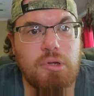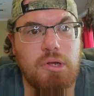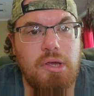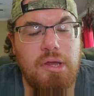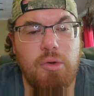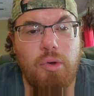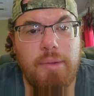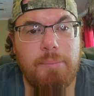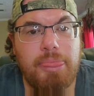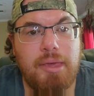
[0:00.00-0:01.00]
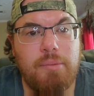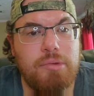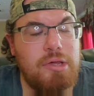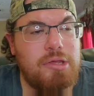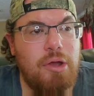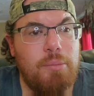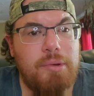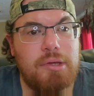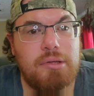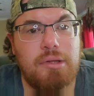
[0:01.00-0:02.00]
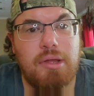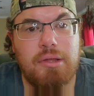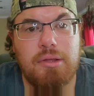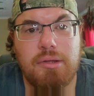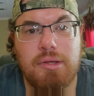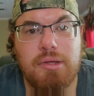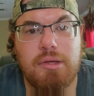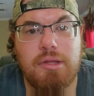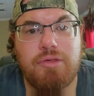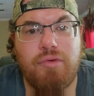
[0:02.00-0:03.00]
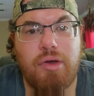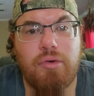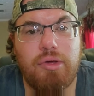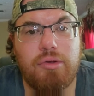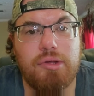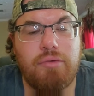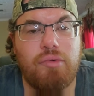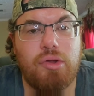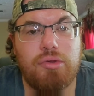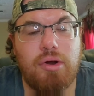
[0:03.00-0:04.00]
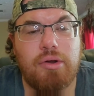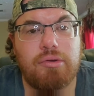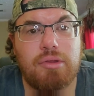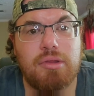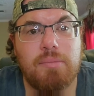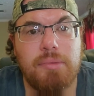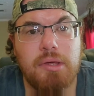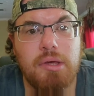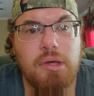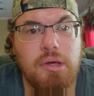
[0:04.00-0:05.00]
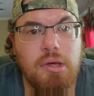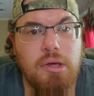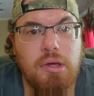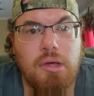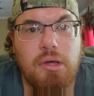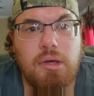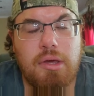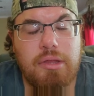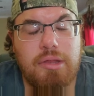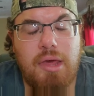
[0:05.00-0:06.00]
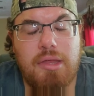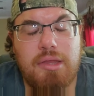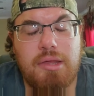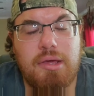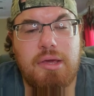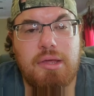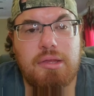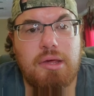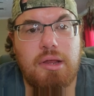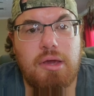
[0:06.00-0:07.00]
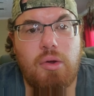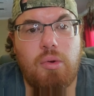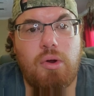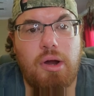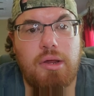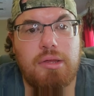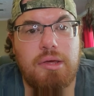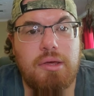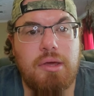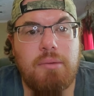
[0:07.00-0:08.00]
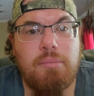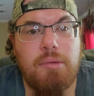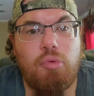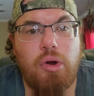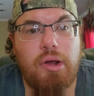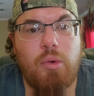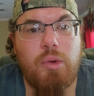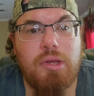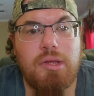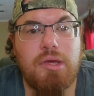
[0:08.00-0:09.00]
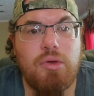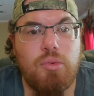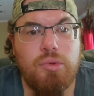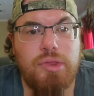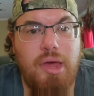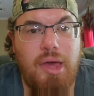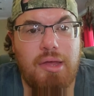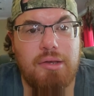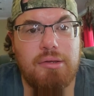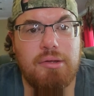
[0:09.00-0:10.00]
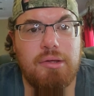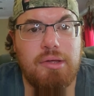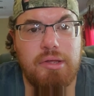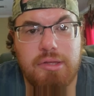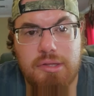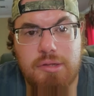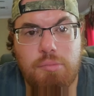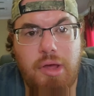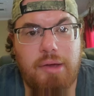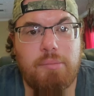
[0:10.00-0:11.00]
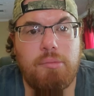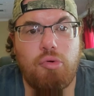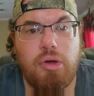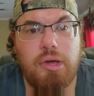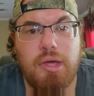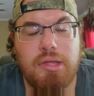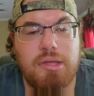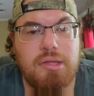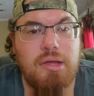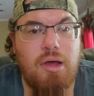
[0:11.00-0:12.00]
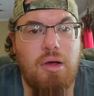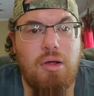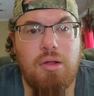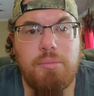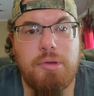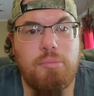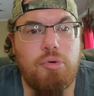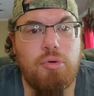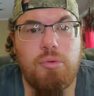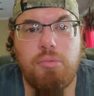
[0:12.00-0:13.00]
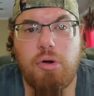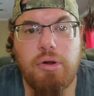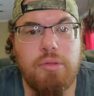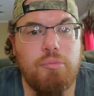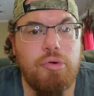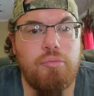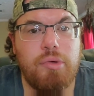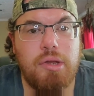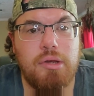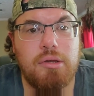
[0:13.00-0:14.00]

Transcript: Anyway, I'm just hoping that he gets found guilty of all charges. Because that city is going to go crazy, and people are going to use that against black people, against all people part of the movement.